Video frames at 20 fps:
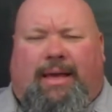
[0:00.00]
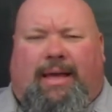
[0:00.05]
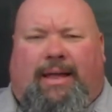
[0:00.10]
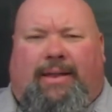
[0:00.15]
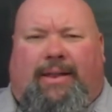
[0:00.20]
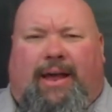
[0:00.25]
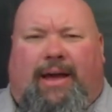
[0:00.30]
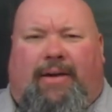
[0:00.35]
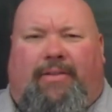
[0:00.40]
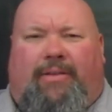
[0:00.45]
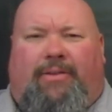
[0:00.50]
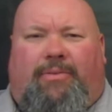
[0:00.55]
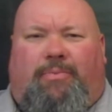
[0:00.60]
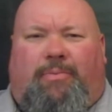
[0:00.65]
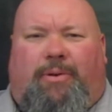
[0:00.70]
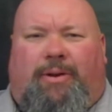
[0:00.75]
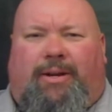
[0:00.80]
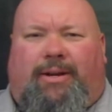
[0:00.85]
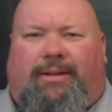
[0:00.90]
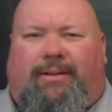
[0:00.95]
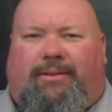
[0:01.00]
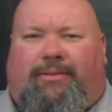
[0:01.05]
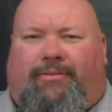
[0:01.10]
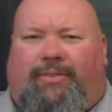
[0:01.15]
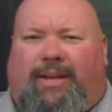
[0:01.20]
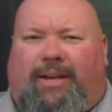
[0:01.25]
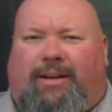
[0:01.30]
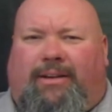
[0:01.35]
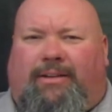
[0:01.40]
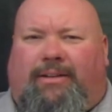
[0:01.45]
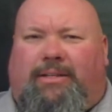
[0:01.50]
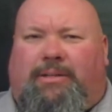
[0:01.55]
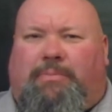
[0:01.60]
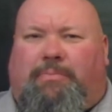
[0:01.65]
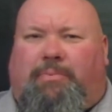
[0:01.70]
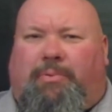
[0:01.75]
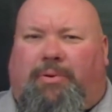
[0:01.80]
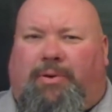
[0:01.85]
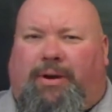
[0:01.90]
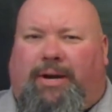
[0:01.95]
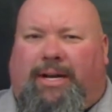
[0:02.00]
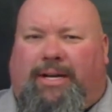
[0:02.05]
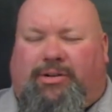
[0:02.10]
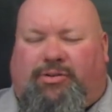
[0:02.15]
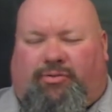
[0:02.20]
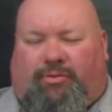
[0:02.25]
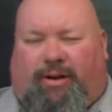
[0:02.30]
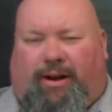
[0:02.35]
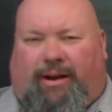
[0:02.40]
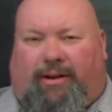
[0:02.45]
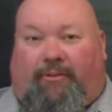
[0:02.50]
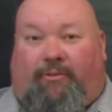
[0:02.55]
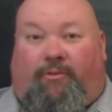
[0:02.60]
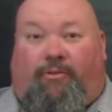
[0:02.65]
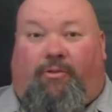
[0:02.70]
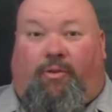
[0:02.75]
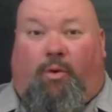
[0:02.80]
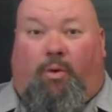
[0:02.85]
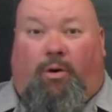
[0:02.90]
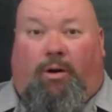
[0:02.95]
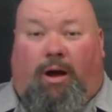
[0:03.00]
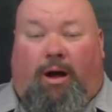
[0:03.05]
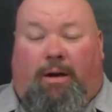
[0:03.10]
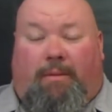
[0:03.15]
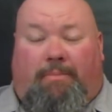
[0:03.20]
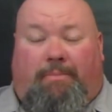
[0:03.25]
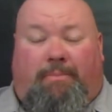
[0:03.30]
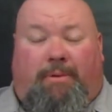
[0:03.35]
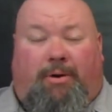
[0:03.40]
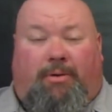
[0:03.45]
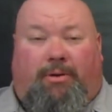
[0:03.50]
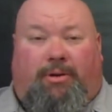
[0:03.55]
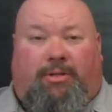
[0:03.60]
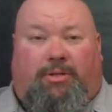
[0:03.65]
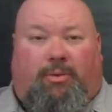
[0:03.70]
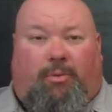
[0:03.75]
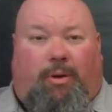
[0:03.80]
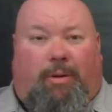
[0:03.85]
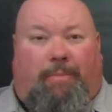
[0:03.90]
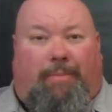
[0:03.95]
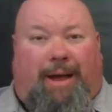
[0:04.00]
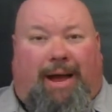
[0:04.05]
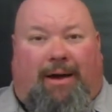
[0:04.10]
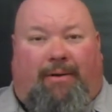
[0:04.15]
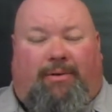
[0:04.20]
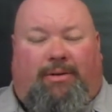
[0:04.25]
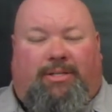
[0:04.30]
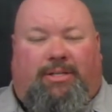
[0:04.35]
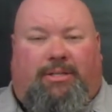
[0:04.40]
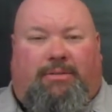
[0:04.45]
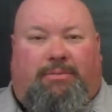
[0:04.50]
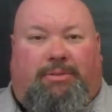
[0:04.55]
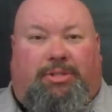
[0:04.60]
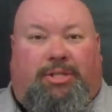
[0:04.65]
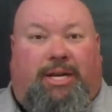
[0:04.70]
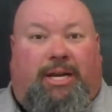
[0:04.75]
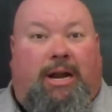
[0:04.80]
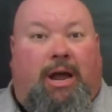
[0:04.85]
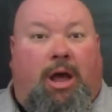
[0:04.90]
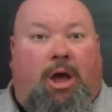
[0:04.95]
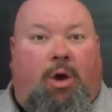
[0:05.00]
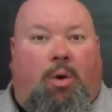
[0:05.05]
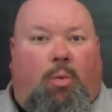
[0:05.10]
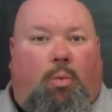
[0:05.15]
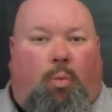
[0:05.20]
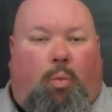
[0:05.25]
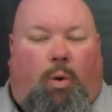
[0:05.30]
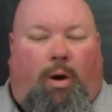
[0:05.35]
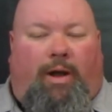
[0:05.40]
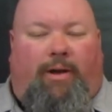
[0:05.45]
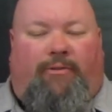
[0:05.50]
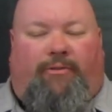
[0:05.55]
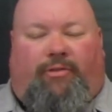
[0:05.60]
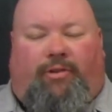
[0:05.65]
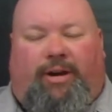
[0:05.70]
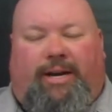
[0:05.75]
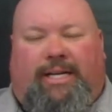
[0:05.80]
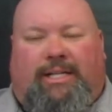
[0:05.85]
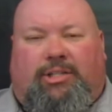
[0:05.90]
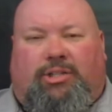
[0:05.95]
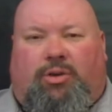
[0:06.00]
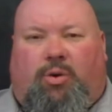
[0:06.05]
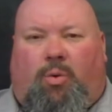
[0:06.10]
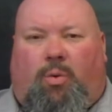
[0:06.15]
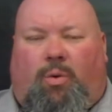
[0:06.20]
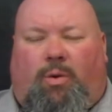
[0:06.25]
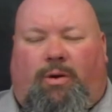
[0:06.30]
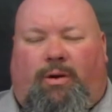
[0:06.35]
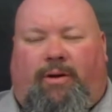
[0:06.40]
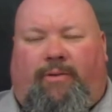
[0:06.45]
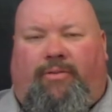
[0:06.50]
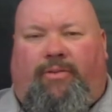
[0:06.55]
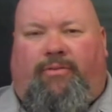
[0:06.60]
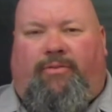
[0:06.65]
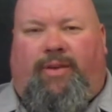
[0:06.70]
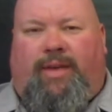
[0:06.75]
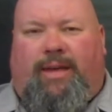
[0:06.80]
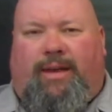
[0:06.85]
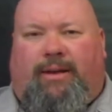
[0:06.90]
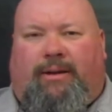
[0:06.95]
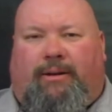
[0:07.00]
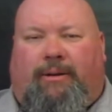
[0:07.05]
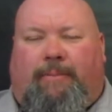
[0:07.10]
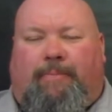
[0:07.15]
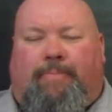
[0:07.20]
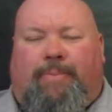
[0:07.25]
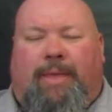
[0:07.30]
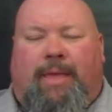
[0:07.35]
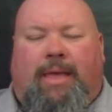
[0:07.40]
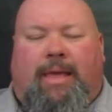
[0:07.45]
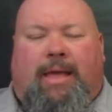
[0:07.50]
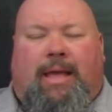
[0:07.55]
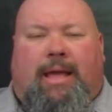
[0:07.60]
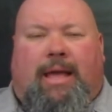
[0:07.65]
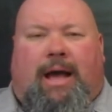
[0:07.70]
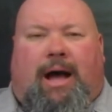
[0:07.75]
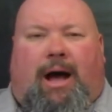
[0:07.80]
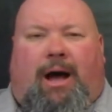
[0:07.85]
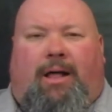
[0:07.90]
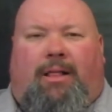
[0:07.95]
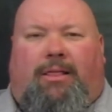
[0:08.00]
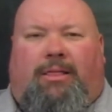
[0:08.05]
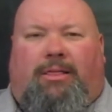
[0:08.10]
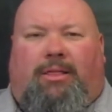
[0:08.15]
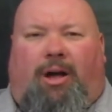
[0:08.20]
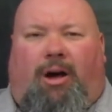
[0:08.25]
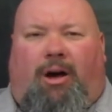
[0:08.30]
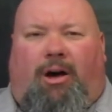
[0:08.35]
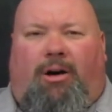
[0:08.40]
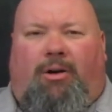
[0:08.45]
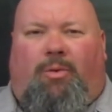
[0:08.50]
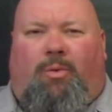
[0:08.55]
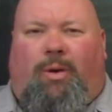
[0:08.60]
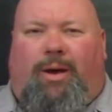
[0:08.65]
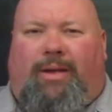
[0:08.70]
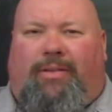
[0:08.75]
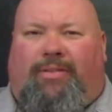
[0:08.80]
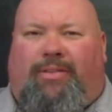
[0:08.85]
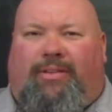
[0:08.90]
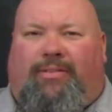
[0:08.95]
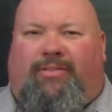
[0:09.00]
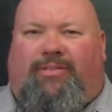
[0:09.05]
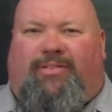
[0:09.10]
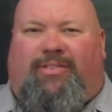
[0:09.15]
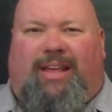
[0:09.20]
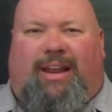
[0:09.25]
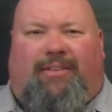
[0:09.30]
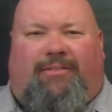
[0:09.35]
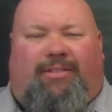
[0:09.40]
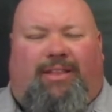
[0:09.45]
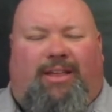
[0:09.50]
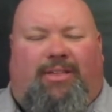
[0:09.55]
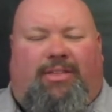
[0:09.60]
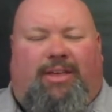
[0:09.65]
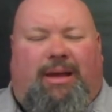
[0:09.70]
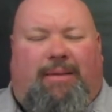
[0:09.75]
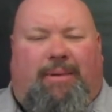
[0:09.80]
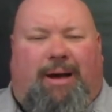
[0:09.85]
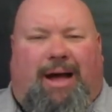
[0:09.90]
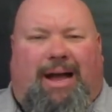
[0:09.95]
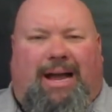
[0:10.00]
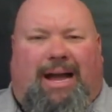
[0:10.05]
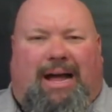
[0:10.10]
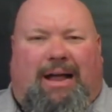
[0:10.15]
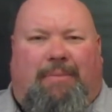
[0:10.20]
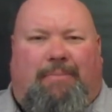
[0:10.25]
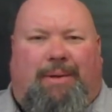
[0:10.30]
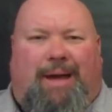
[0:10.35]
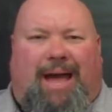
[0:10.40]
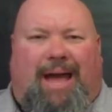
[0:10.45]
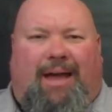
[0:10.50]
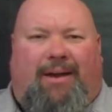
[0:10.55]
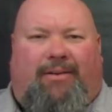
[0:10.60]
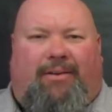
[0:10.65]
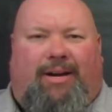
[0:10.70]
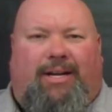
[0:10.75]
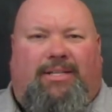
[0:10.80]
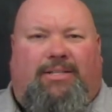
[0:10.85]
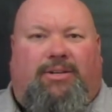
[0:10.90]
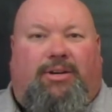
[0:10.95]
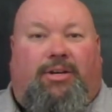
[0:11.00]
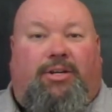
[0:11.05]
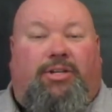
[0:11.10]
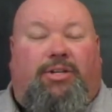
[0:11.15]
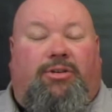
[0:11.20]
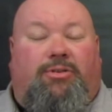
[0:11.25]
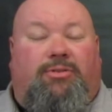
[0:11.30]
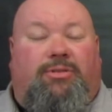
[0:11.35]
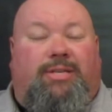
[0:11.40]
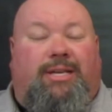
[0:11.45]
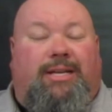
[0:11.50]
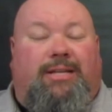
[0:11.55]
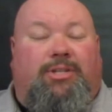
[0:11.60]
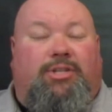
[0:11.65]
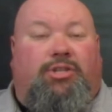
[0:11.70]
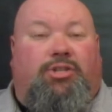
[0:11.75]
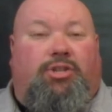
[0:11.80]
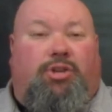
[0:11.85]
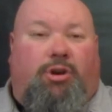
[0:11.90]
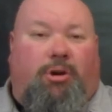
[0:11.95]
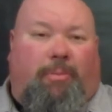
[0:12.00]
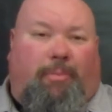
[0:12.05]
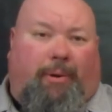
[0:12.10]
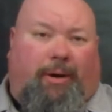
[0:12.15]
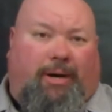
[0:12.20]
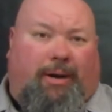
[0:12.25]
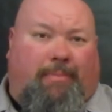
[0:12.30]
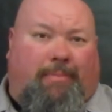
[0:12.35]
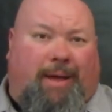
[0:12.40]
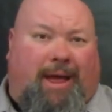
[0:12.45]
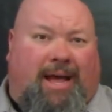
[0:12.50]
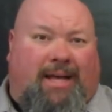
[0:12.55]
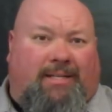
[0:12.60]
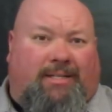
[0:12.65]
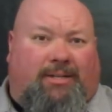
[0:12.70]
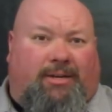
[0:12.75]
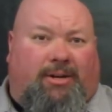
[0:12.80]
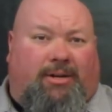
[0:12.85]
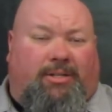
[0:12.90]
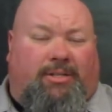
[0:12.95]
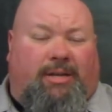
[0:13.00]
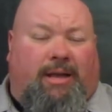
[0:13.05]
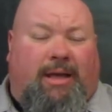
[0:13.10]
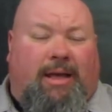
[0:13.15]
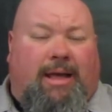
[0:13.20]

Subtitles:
Now, this particular vehicle is pretty trick. Four hub motors are what powers this machine, one for each corner of the vehicle. Along with, instead of lithium-ion batteries, they're using supercapacitors.